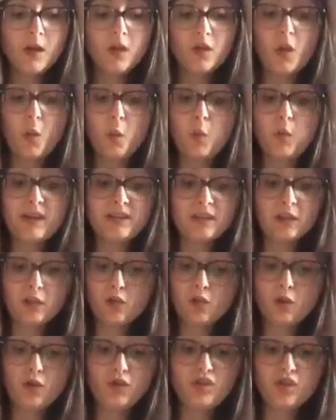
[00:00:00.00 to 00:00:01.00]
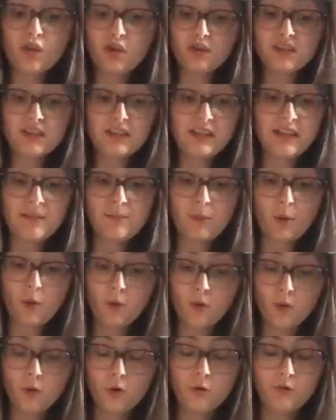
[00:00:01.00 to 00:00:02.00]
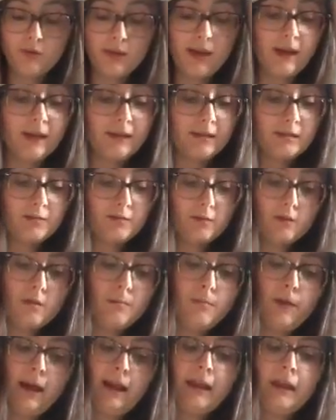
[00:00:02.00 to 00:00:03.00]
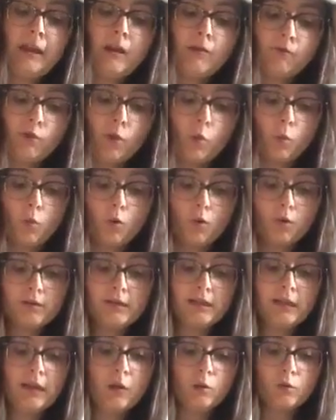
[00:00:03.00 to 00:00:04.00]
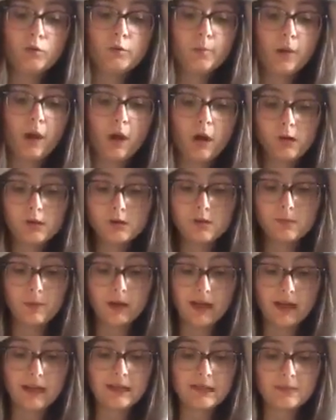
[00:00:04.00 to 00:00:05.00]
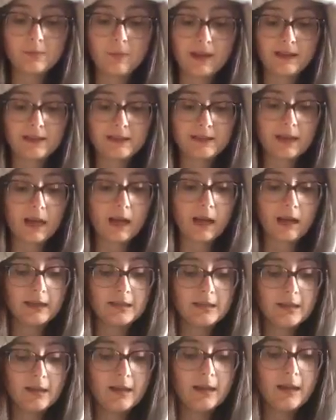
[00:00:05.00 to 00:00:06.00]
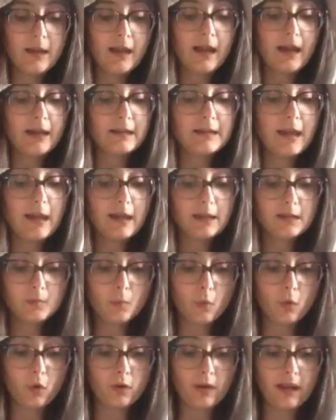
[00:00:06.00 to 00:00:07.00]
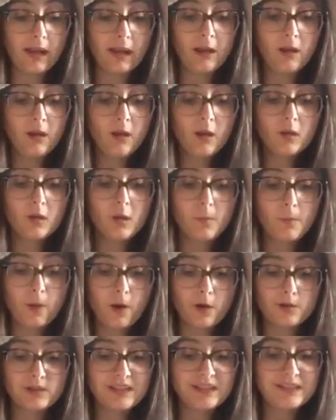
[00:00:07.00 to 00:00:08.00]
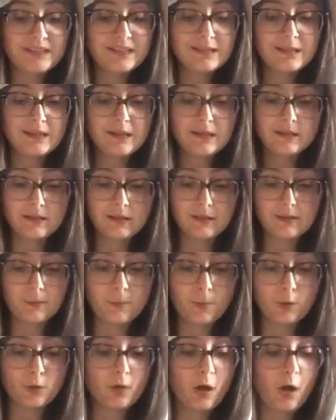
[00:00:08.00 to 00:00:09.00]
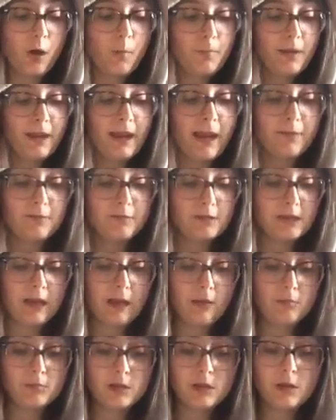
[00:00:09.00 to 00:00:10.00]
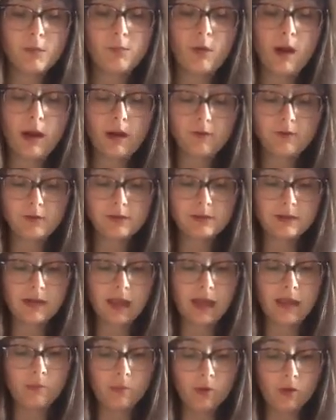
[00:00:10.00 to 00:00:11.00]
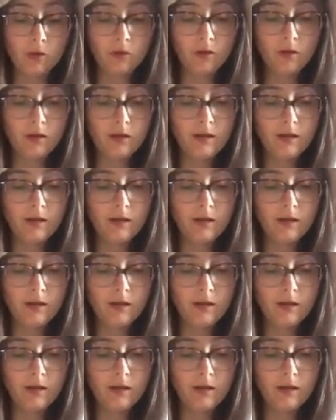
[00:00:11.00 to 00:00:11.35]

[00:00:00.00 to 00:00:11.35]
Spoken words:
The wizard could not sleep all night for the banging of the warty old pot by his bedside, and next morning the pot insisted upon hopping after him to the breakfast table.